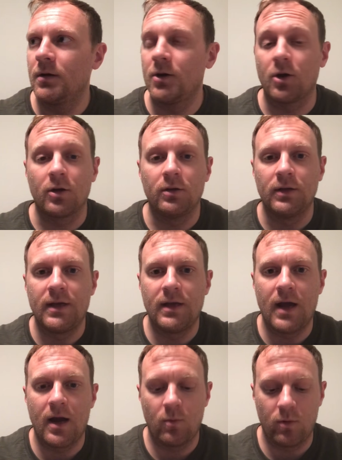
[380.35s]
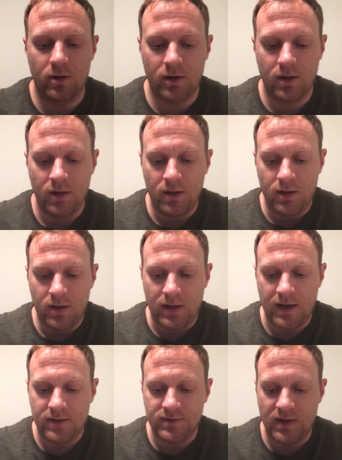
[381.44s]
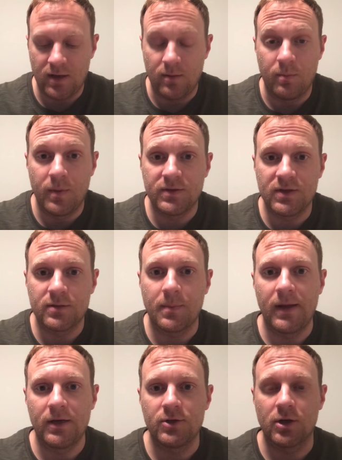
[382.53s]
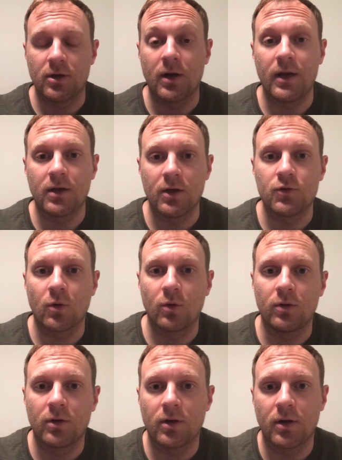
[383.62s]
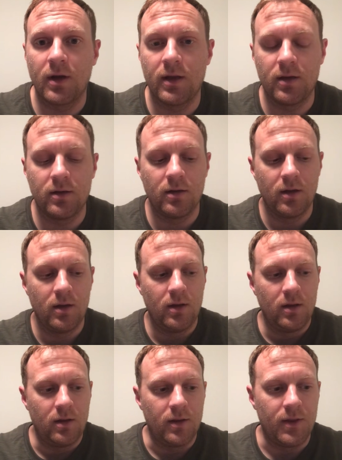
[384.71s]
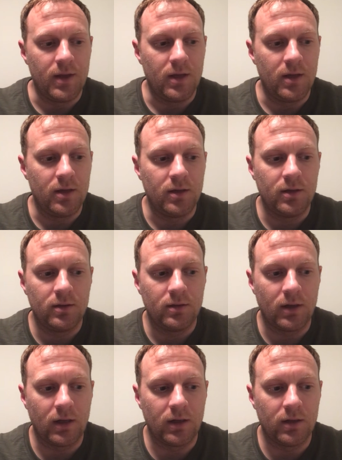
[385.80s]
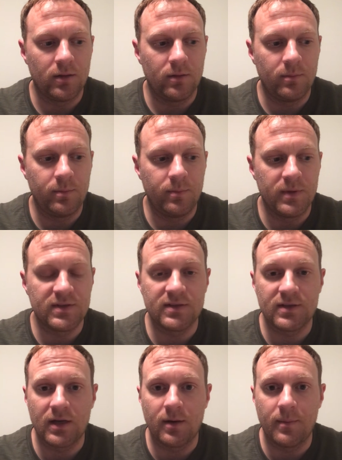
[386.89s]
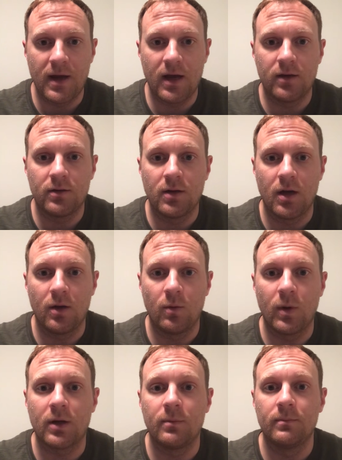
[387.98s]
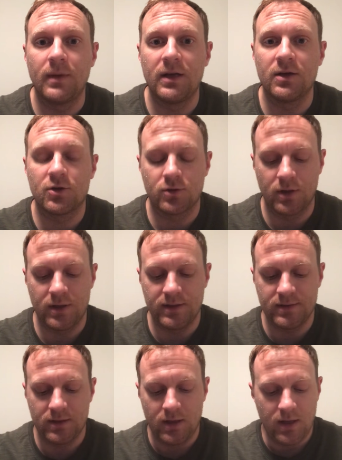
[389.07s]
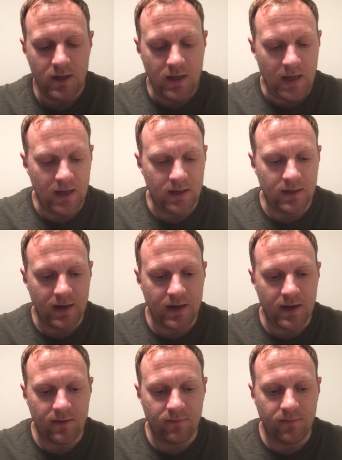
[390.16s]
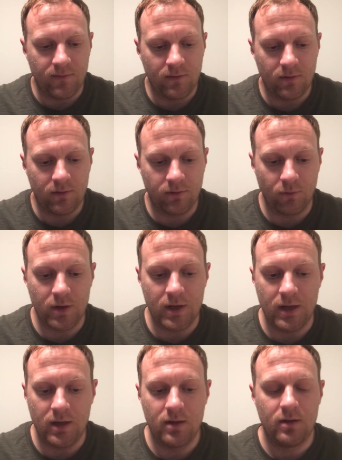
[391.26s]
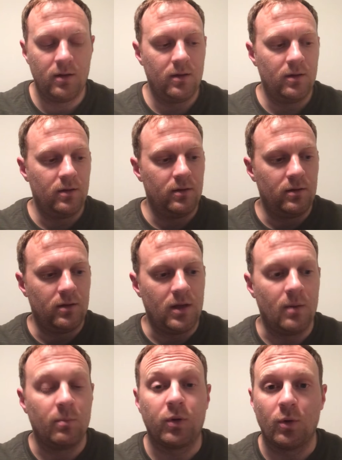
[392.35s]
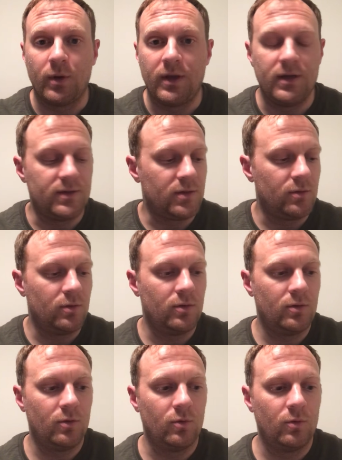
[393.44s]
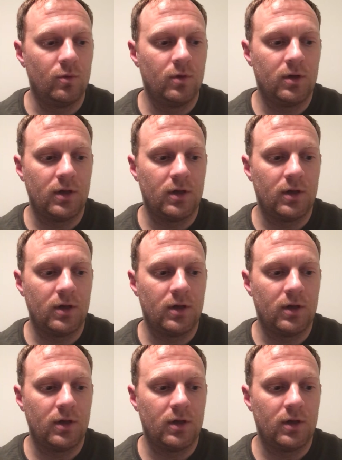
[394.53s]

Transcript: Currently, I work as a business manager and controller in the business that I'm at, Wickham Industries, and I have 3 employees who